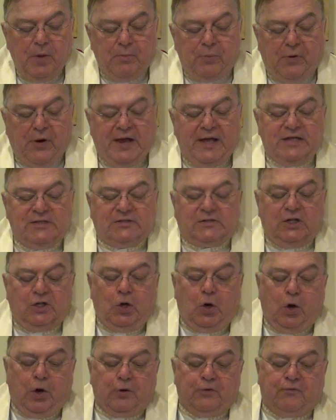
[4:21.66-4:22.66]
Praise the
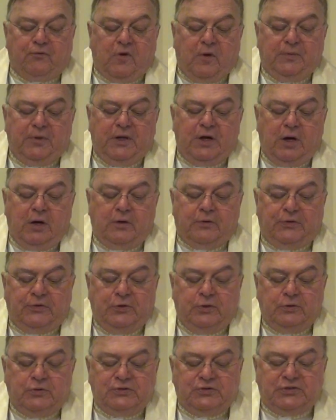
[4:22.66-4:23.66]
Lord from the
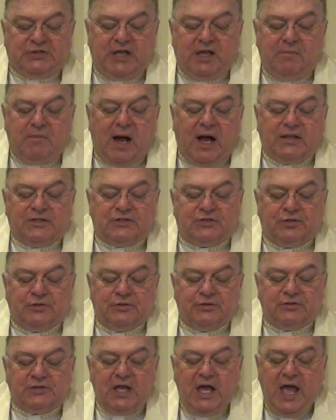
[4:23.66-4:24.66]
earth, you sea
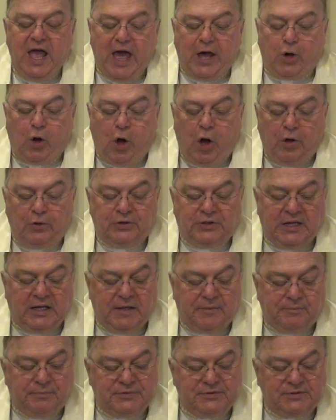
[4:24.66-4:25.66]
monsters and all
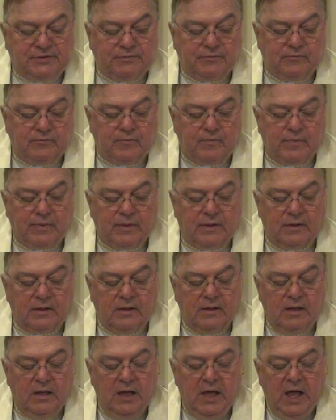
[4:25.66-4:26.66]
deeps.
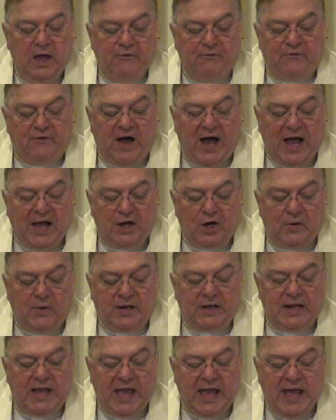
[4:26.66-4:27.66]
Fire
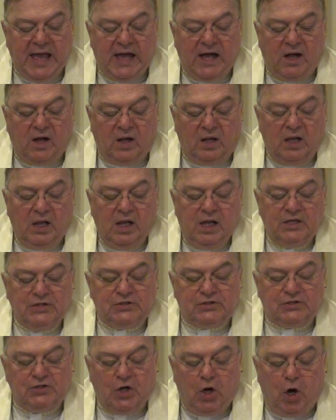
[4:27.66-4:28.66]
and hail,
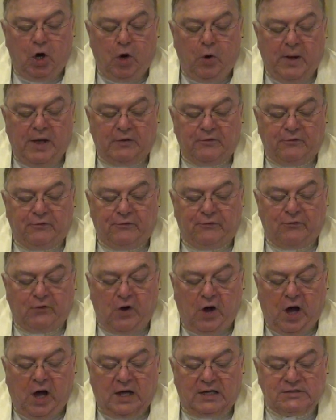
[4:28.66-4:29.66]
snow and
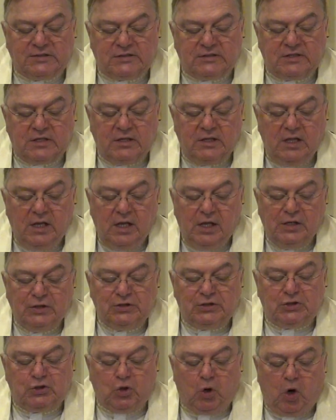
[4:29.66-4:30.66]
frost,
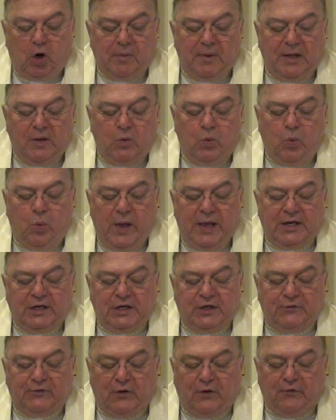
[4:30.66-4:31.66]
stormy
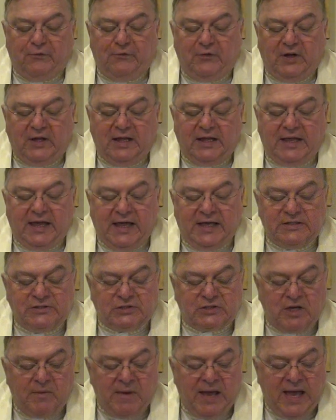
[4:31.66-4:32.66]
wind fulfilling
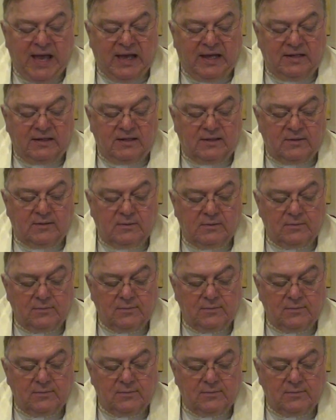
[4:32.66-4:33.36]
his command.